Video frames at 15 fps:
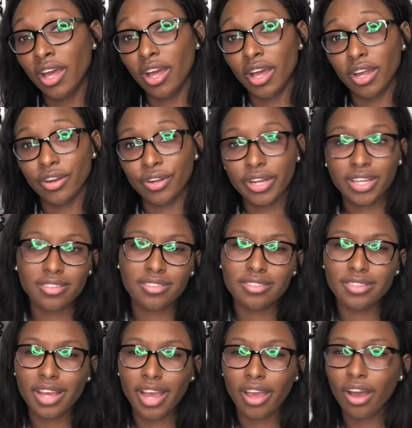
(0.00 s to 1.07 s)
And her cousin's
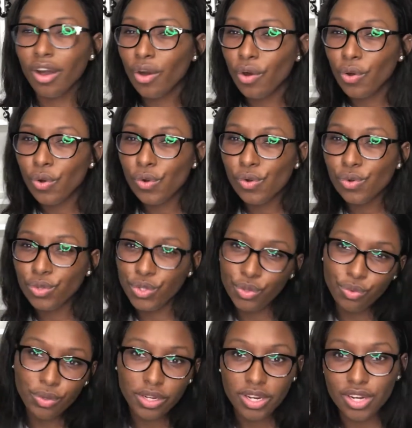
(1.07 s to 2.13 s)
like, oh, you
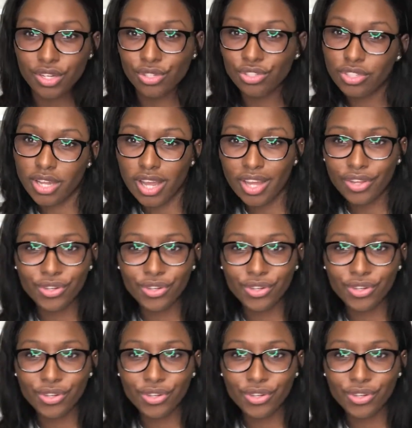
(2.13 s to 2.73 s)
wouldn't understand.